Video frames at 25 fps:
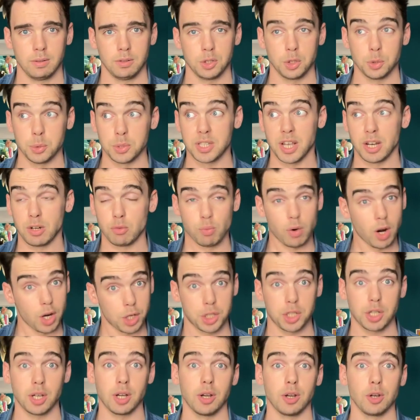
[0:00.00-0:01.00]
She was then
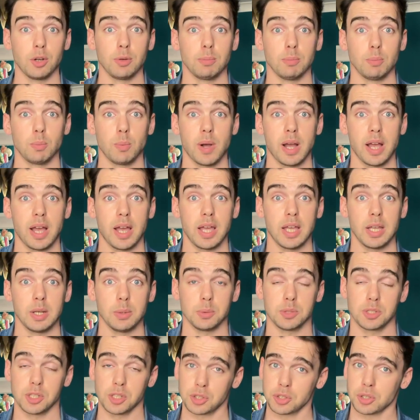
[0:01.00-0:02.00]
rushed home, where
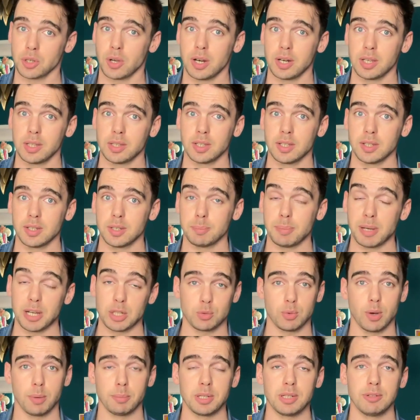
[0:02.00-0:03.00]
it was decided that the
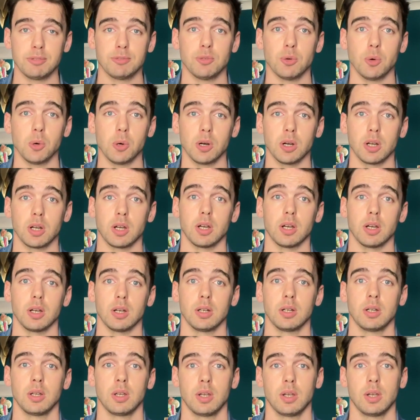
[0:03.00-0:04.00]
best remedy for
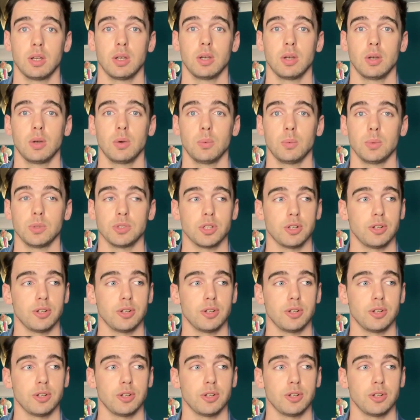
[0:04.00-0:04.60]
her was